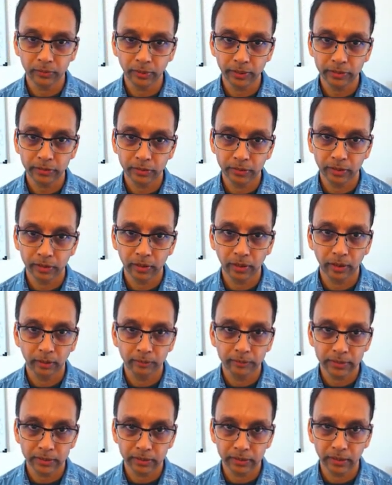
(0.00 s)
question
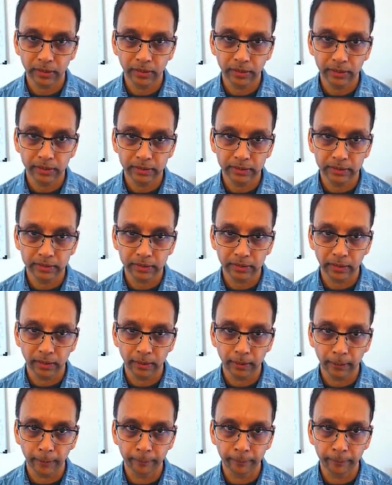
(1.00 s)
comes is,